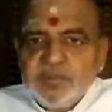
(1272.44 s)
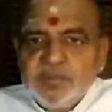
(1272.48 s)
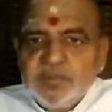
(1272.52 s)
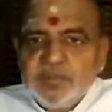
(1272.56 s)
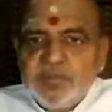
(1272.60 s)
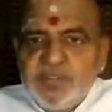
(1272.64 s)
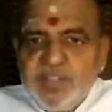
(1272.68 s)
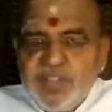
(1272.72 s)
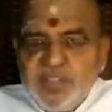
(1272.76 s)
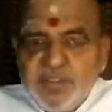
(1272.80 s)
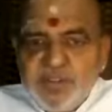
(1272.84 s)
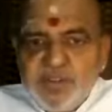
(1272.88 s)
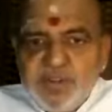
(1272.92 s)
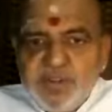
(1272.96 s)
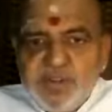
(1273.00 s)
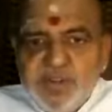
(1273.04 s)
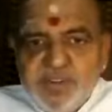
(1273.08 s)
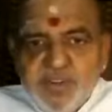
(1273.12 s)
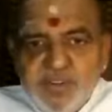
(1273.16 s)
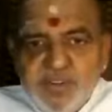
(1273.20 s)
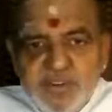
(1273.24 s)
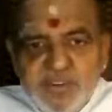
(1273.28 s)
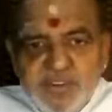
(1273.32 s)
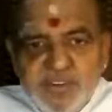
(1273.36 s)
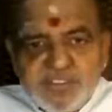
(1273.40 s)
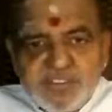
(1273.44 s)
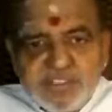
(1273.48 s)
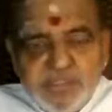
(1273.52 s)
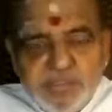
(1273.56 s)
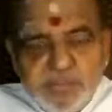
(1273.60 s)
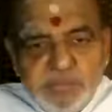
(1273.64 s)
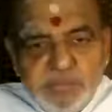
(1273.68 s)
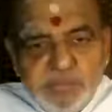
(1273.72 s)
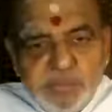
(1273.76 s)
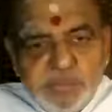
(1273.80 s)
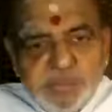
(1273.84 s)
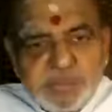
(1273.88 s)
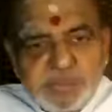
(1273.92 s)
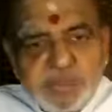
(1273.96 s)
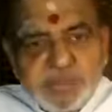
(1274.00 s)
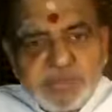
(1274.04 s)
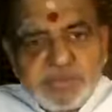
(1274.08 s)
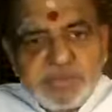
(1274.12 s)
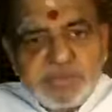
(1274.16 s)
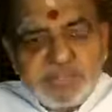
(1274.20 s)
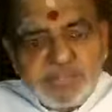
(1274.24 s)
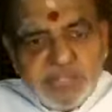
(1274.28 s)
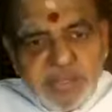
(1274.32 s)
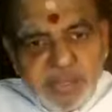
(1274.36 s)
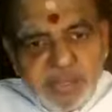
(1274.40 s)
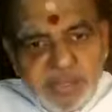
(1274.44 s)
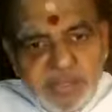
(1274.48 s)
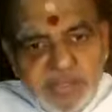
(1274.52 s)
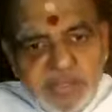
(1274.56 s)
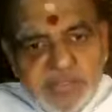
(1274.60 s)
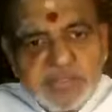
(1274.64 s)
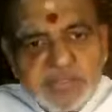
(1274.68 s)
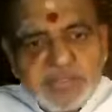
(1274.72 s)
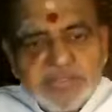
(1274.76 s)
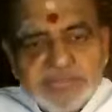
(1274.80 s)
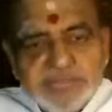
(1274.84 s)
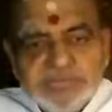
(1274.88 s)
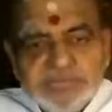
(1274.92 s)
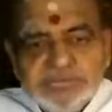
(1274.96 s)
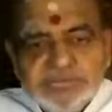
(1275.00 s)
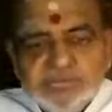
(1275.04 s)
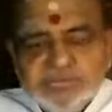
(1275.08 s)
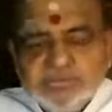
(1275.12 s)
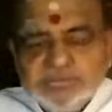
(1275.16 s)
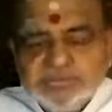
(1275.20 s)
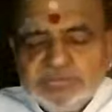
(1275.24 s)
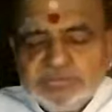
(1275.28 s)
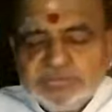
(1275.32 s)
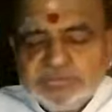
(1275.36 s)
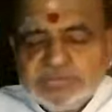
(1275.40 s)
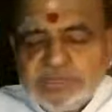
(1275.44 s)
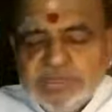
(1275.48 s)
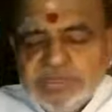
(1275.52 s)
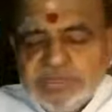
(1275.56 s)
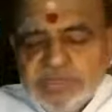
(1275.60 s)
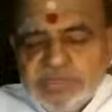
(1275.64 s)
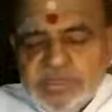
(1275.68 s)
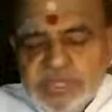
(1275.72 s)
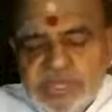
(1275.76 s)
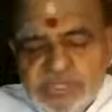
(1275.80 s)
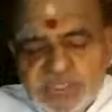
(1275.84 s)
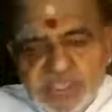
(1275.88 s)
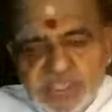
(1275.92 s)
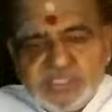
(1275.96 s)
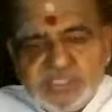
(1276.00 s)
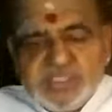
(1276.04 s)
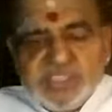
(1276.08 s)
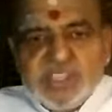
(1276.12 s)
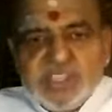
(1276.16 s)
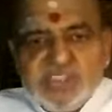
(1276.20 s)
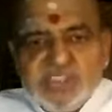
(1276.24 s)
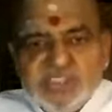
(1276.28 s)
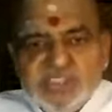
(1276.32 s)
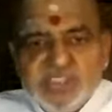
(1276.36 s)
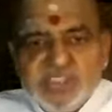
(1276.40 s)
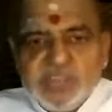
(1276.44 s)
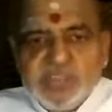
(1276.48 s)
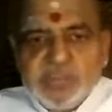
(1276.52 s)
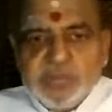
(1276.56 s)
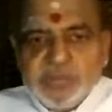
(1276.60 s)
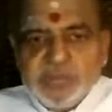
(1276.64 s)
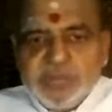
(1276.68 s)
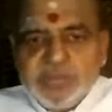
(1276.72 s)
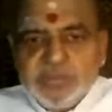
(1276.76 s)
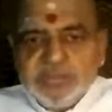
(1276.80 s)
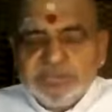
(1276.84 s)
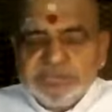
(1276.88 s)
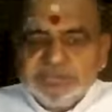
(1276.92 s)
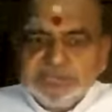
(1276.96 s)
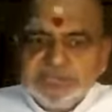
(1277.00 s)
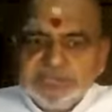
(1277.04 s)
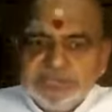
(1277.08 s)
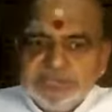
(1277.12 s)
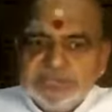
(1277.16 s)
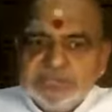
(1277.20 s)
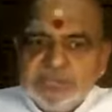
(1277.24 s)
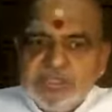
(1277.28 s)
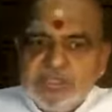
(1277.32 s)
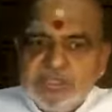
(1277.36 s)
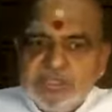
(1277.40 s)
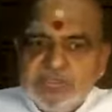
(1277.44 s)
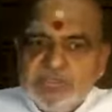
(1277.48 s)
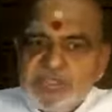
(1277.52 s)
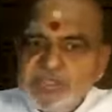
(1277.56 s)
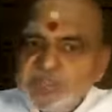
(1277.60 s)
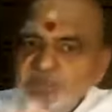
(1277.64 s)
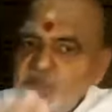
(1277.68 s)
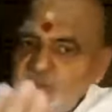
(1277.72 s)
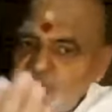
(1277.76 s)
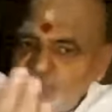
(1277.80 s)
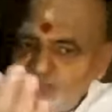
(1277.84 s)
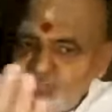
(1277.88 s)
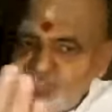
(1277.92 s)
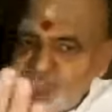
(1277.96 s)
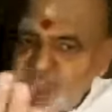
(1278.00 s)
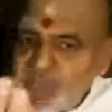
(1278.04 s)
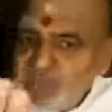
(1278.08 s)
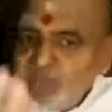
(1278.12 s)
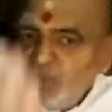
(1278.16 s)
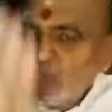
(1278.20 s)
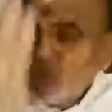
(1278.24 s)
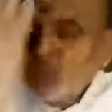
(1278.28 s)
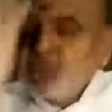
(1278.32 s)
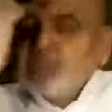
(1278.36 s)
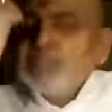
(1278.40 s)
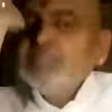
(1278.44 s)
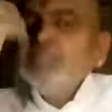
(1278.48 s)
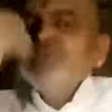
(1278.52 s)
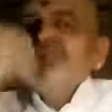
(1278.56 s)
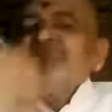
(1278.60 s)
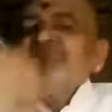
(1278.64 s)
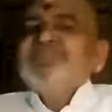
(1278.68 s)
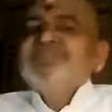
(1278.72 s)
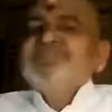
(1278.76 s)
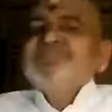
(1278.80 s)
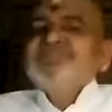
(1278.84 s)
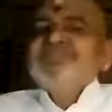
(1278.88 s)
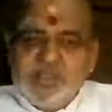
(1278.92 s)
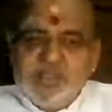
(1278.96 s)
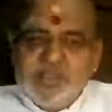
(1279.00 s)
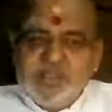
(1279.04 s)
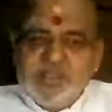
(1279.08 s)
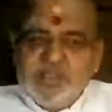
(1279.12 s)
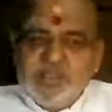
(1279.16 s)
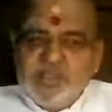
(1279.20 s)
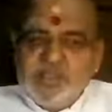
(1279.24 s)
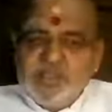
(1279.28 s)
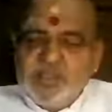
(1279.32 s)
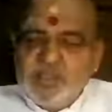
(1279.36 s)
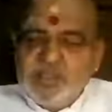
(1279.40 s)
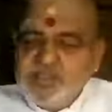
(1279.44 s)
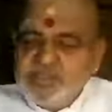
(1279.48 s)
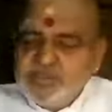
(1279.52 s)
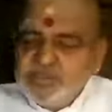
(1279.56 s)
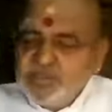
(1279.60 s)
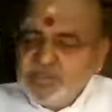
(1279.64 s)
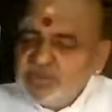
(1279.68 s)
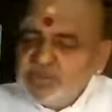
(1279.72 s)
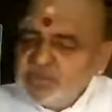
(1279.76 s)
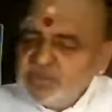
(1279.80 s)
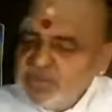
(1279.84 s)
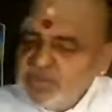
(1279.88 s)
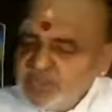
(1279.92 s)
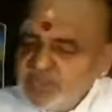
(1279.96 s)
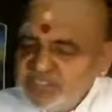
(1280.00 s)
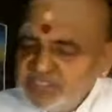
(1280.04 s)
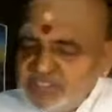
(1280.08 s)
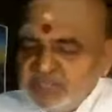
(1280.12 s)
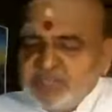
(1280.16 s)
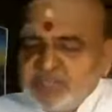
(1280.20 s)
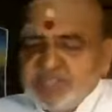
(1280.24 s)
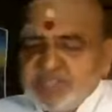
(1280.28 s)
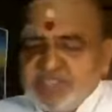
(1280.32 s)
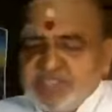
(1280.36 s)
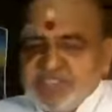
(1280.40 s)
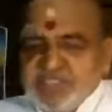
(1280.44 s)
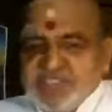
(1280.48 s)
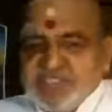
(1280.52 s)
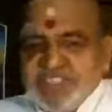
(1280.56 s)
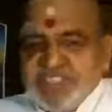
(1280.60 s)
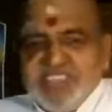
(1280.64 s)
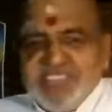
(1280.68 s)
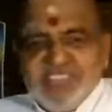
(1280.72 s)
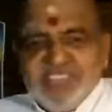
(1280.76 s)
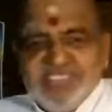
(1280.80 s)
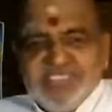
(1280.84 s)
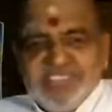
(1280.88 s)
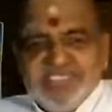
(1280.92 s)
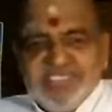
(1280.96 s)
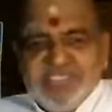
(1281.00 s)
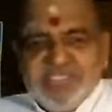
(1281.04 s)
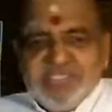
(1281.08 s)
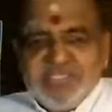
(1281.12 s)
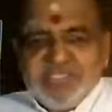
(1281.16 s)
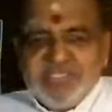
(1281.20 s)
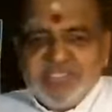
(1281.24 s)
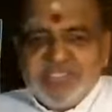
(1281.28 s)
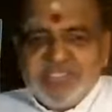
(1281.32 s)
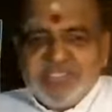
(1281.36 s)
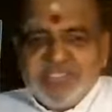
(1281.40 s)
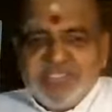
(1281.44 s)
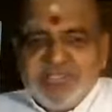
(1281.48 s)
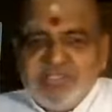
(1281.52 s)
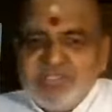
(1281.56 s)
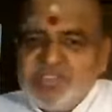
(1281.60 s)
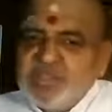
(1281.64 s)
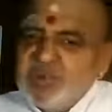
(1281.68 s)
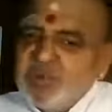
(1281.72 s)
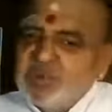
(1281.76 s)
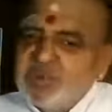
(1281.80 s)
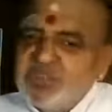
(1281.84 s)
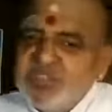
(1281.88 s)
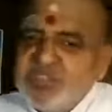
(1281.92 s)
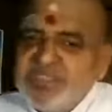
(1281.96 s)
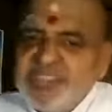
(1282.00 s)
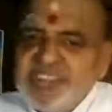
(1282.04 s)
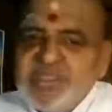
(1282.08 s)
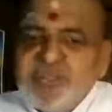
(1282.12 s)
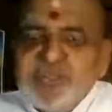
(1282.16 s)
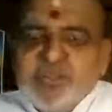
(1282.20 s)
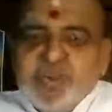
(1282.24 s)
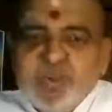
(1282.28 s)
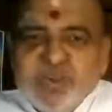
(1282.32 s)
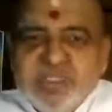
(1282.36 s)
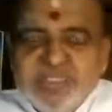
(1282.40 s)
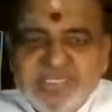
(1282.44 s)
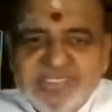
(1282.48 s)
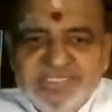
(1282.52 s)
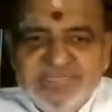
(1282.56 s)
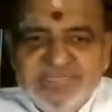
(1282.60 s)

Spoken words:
we are not supposed to chant Lalita Sahasranam without seeing a book. Also Durga Saptashti without seeing the book.